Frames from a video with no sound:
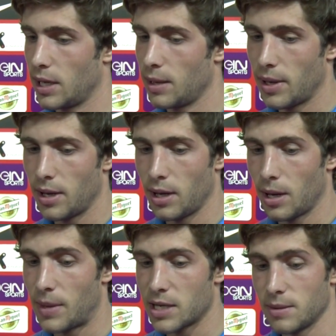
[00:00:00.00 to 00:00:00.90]
I gave
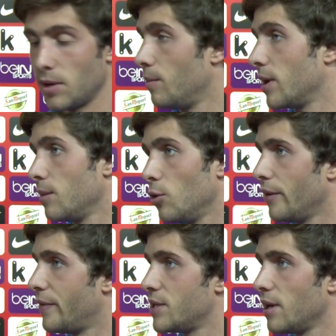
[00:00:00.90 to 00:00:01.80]
everything. It was a
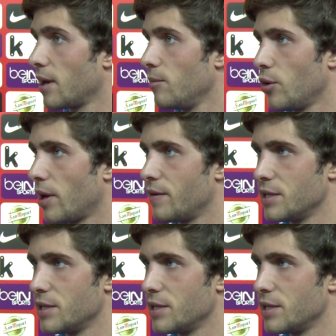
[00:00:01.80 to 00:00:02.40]
tough